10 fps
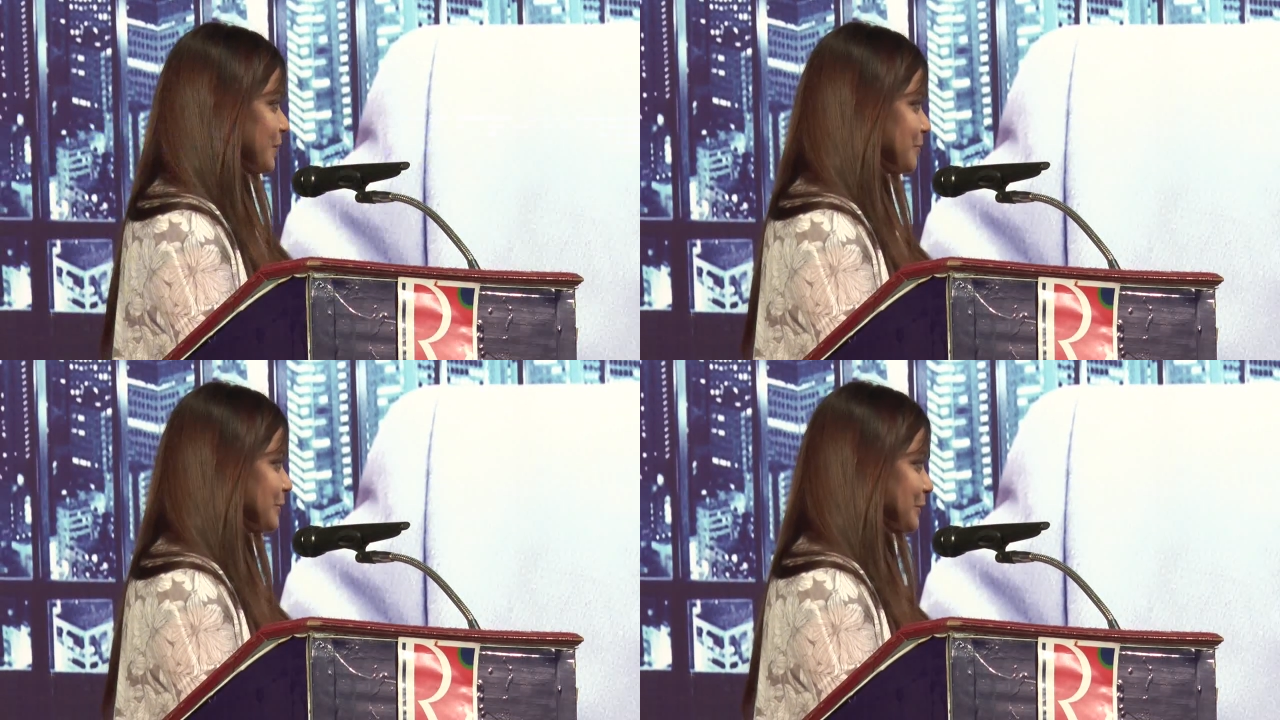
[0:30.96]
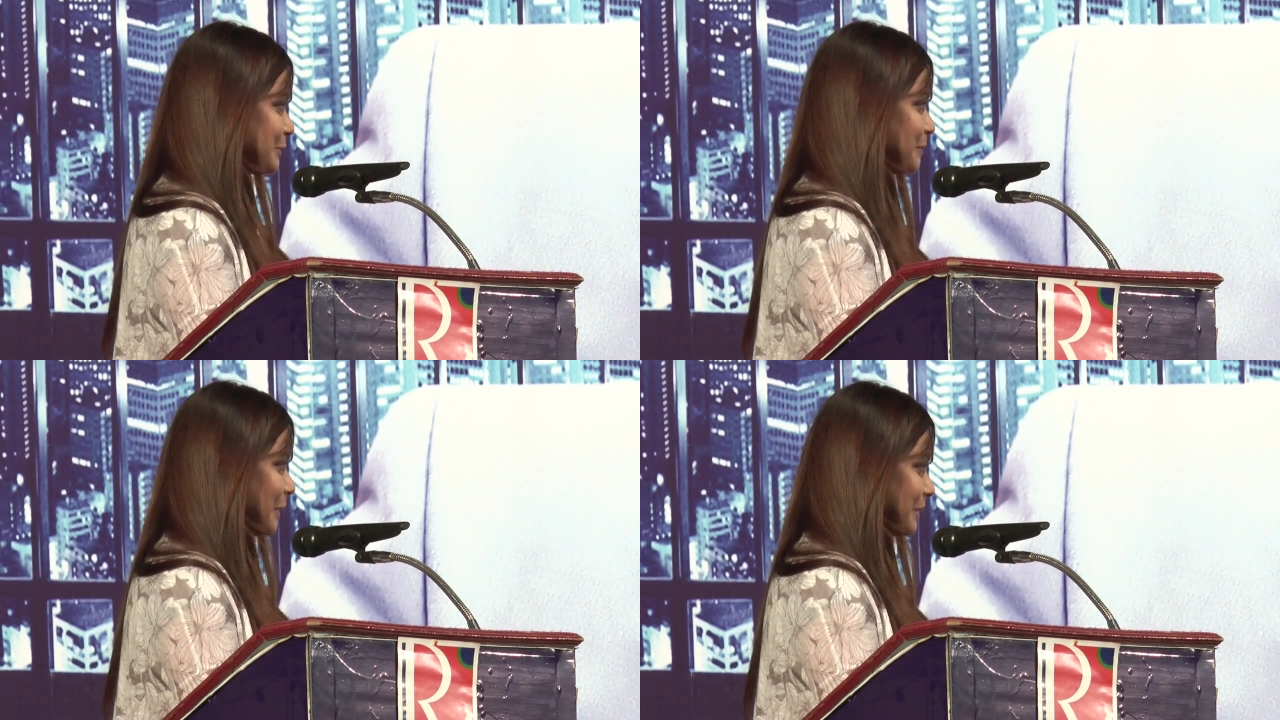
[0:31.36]
people don't
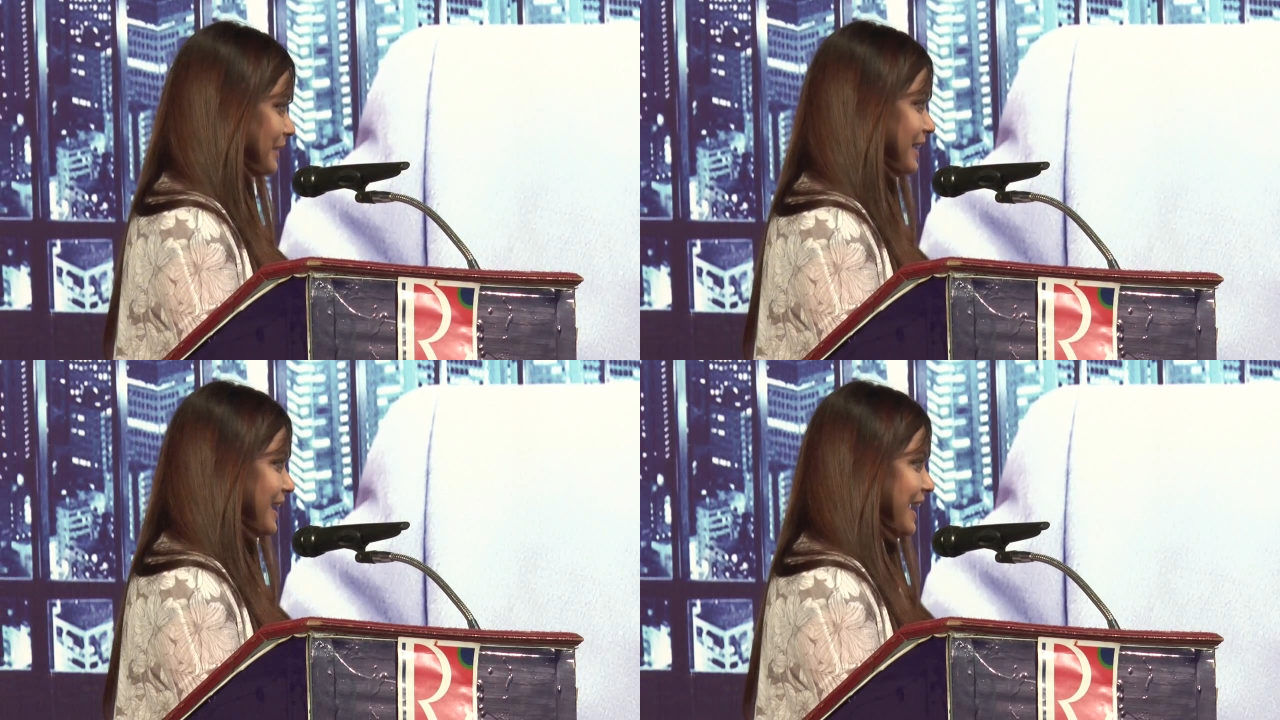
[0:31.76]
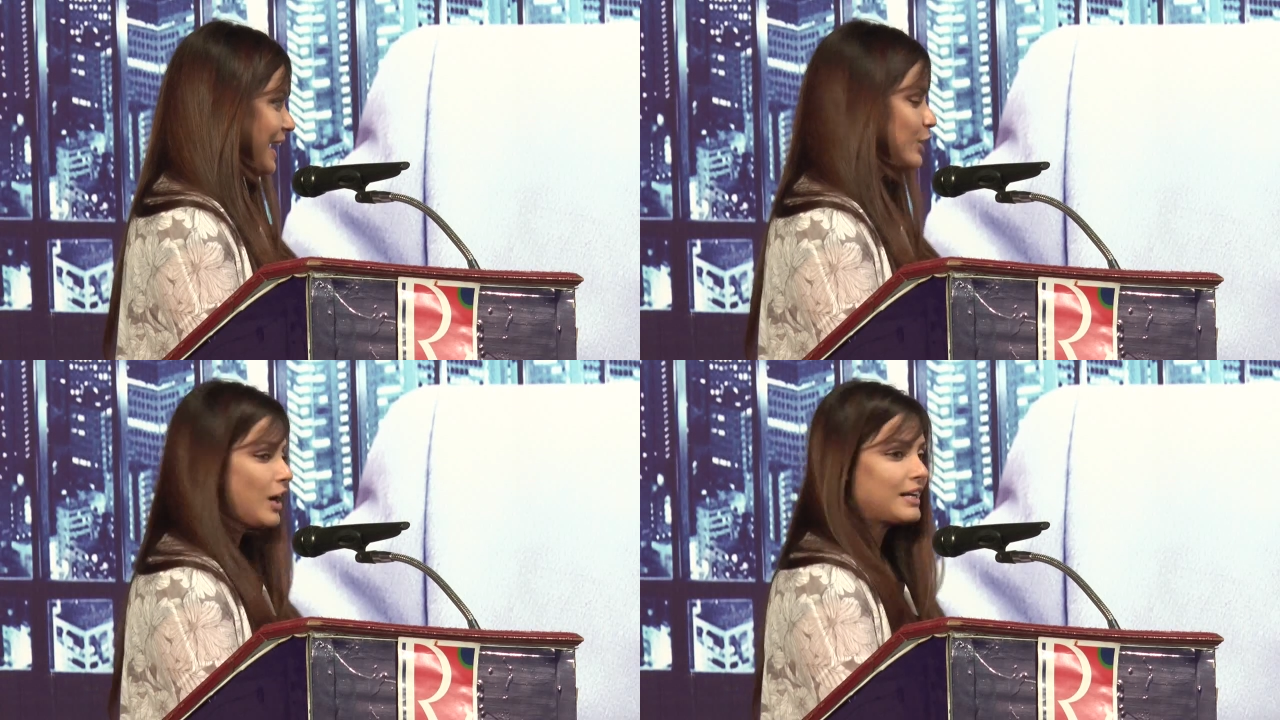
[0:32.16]
know about it.
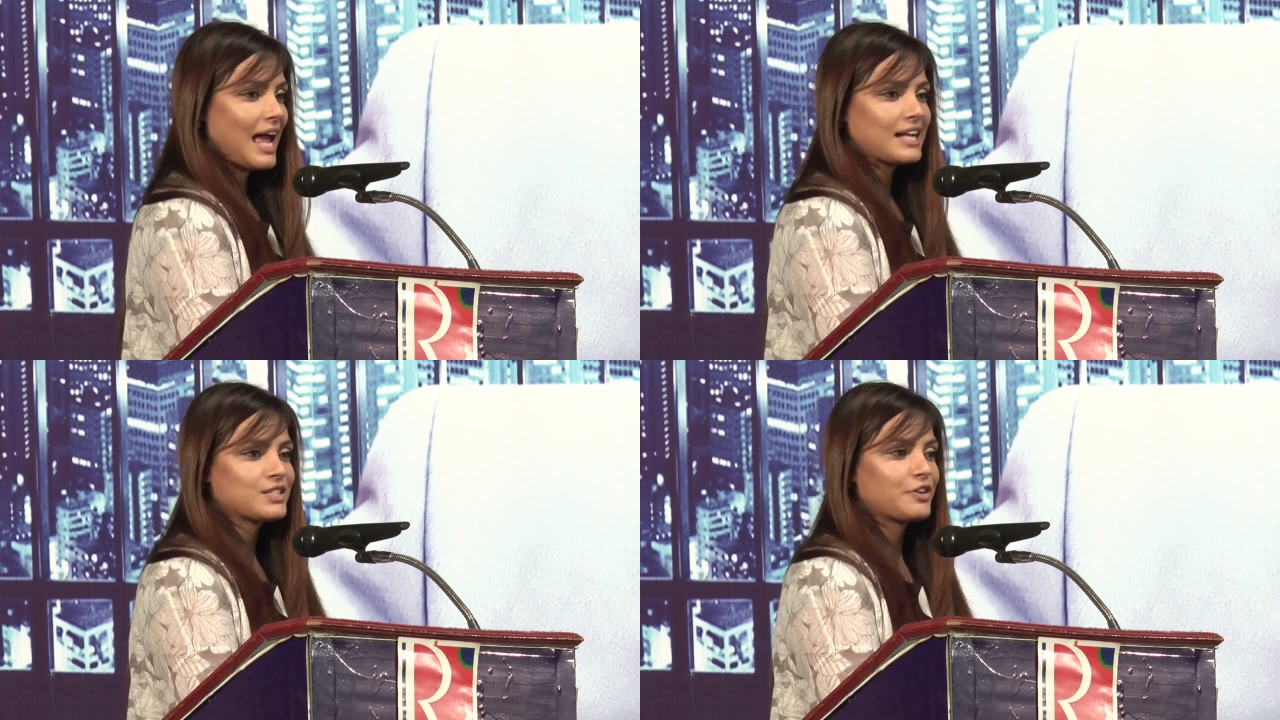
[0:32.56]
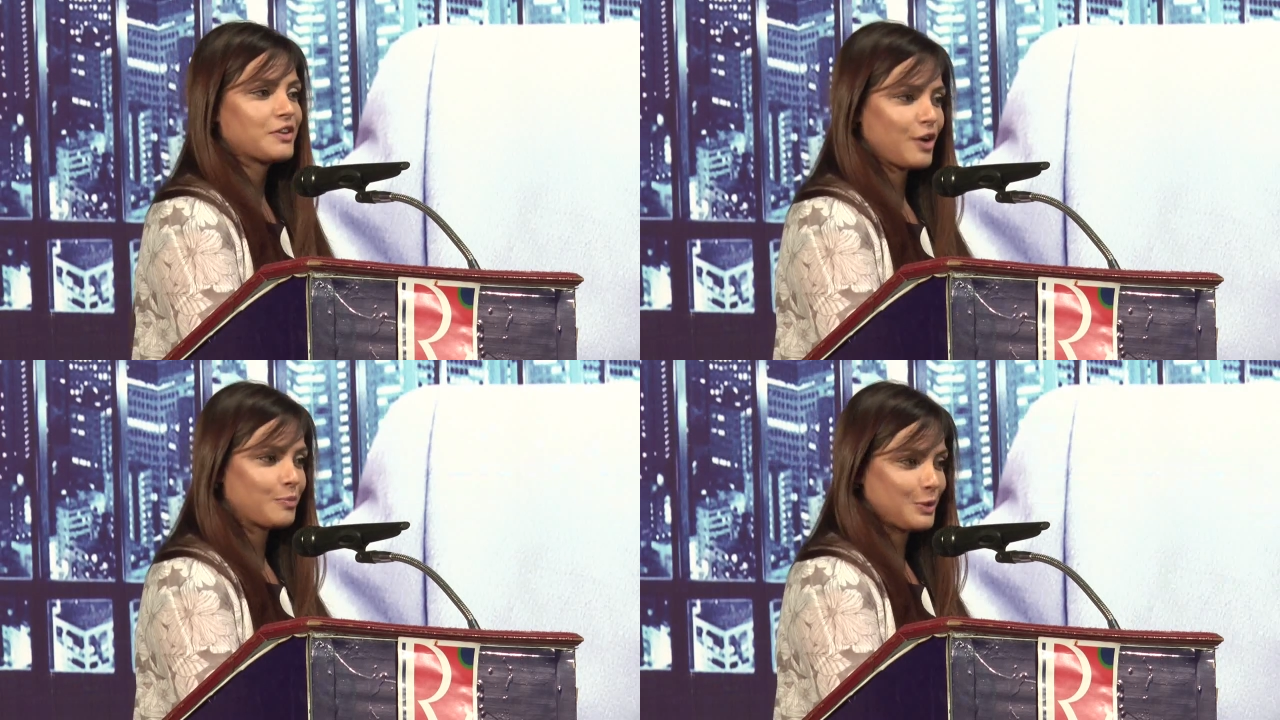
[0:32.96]
It got
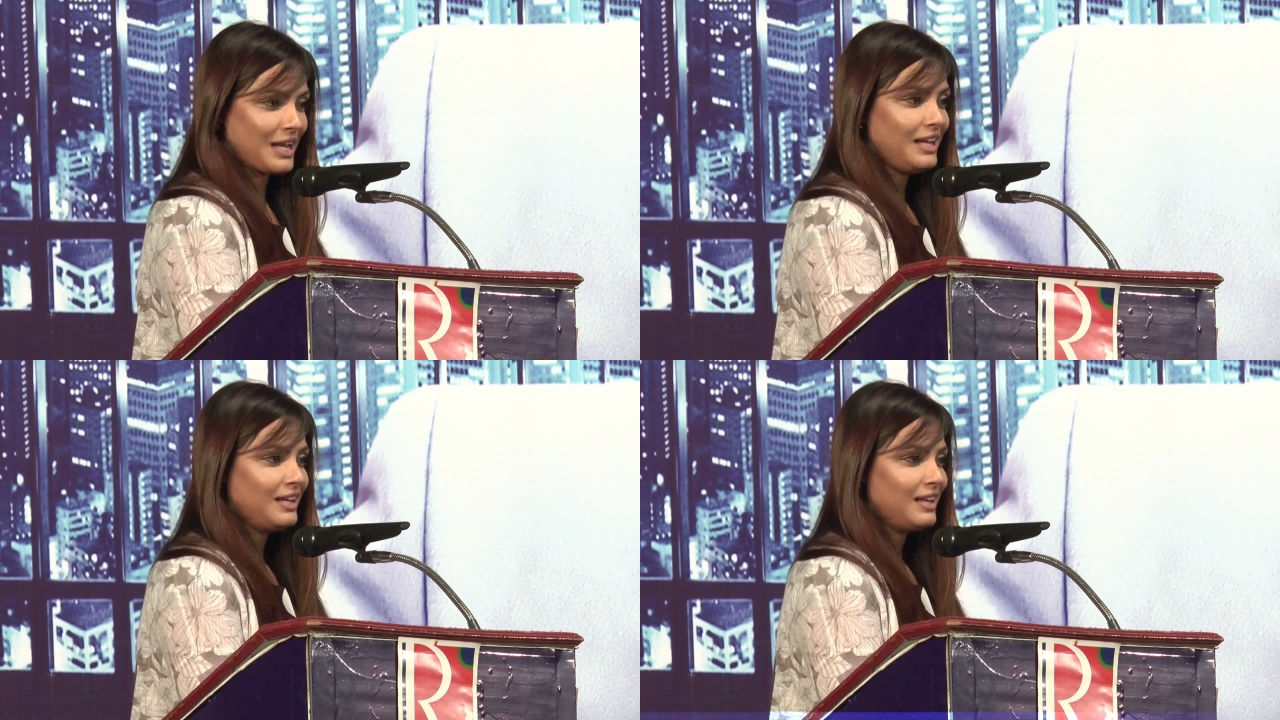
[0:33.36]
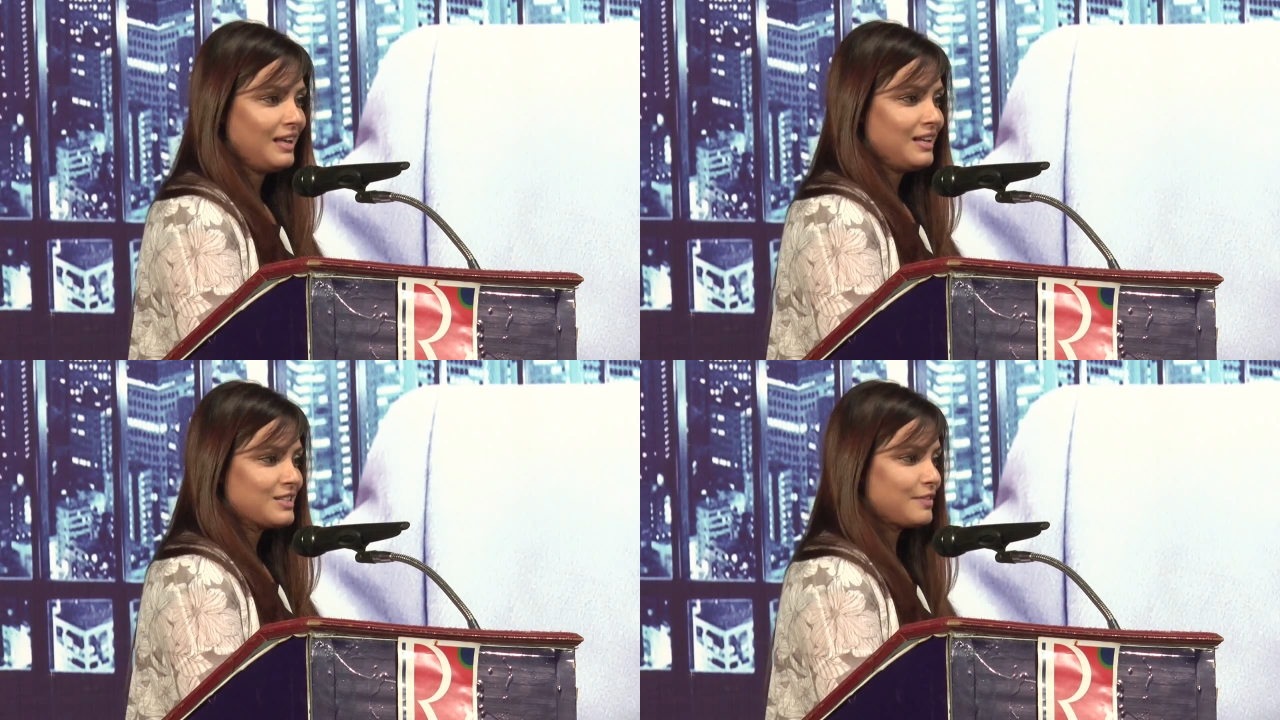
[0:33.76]
tax-free from today.
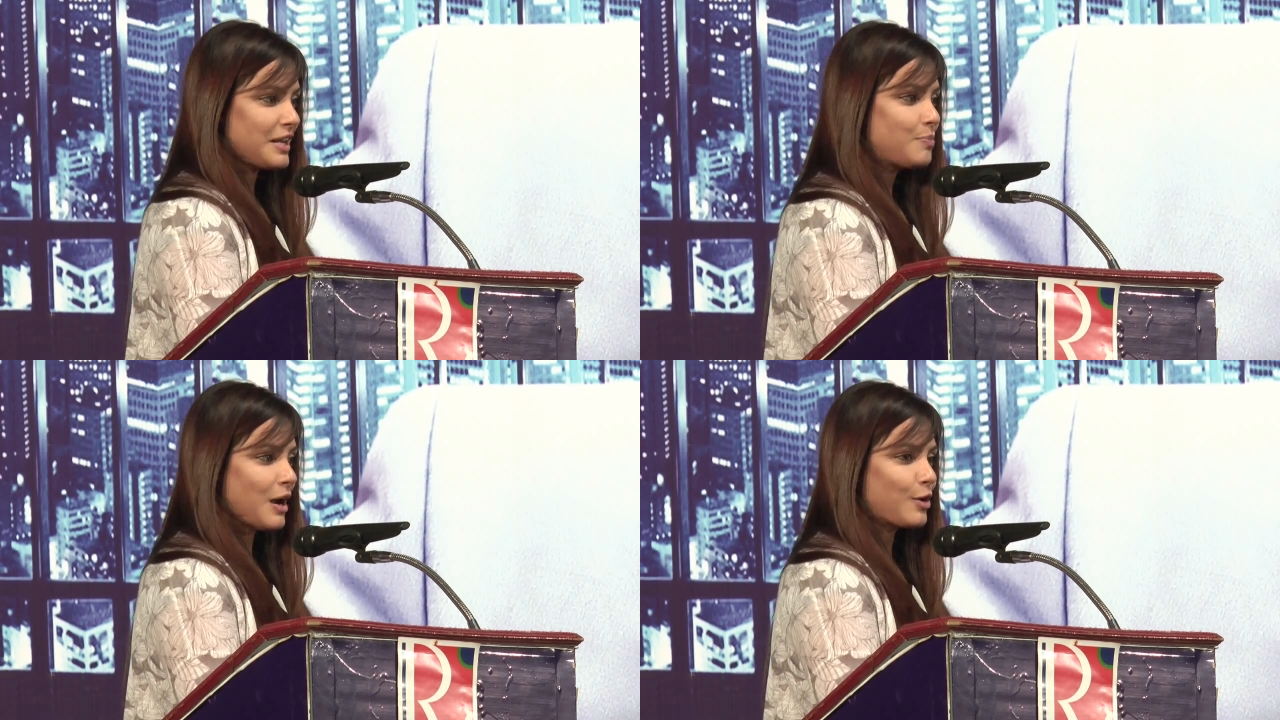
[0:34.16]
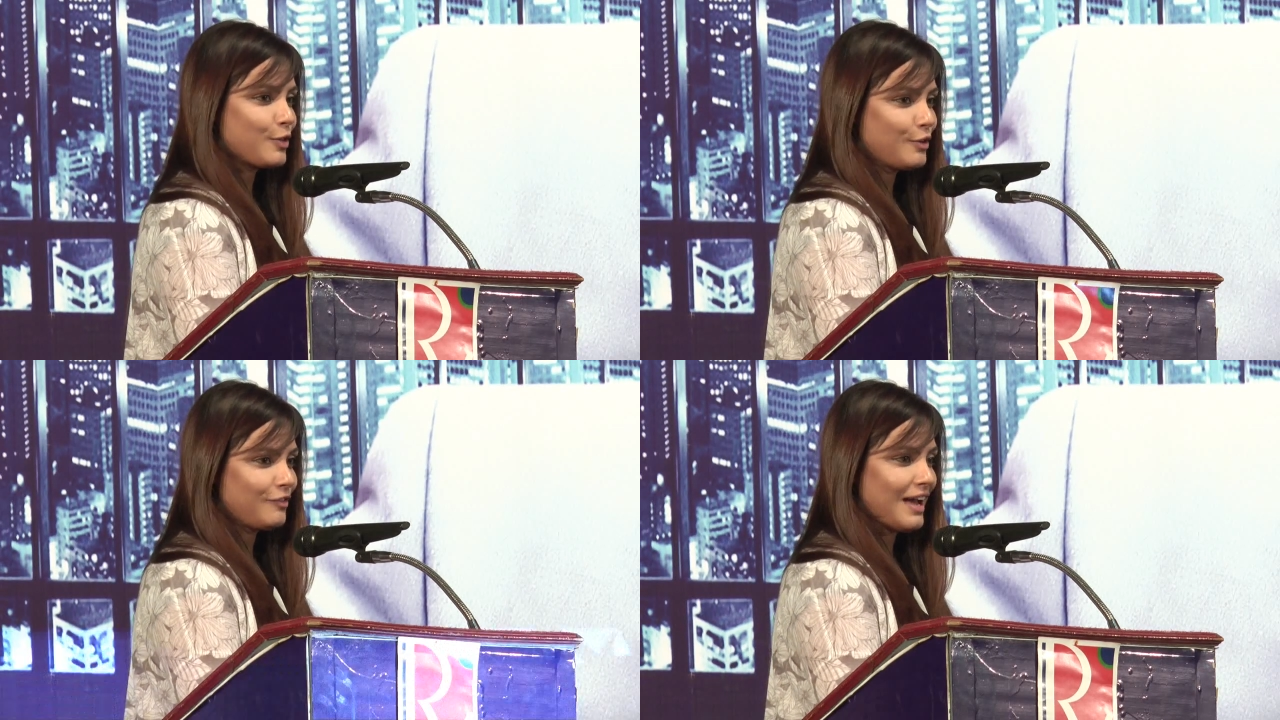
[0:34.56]
So very proud
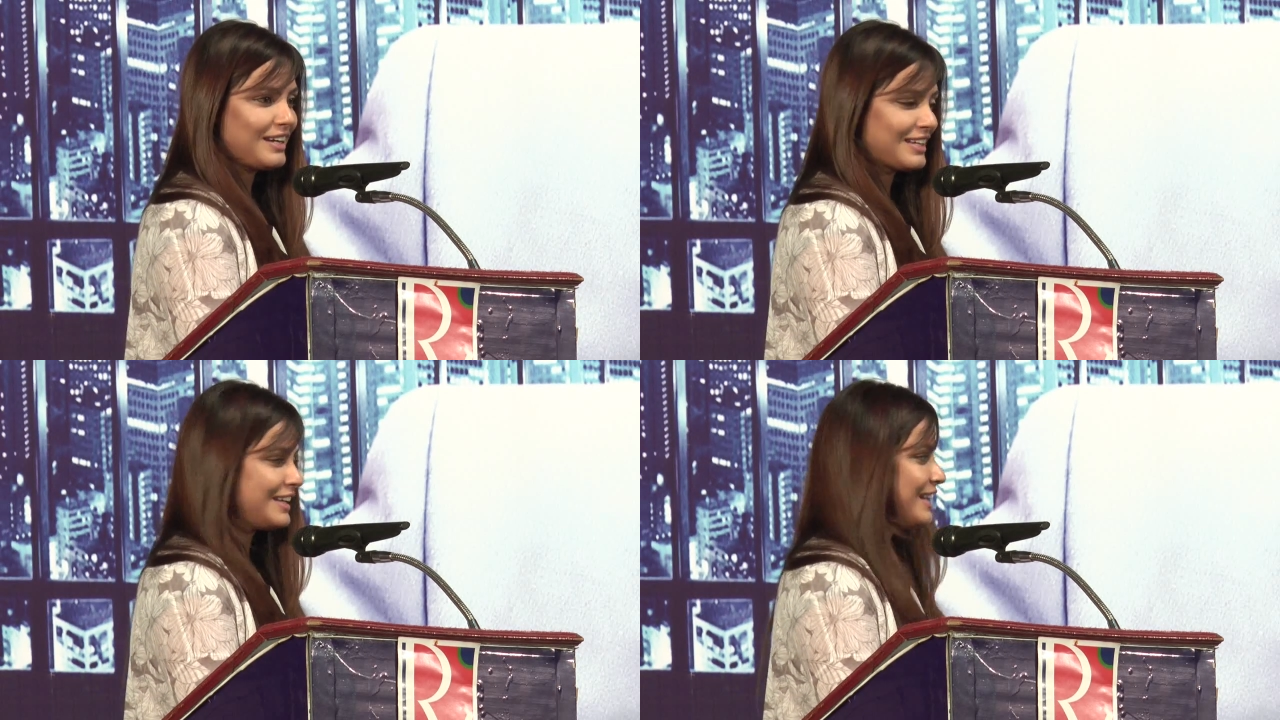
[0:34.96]
of the fact.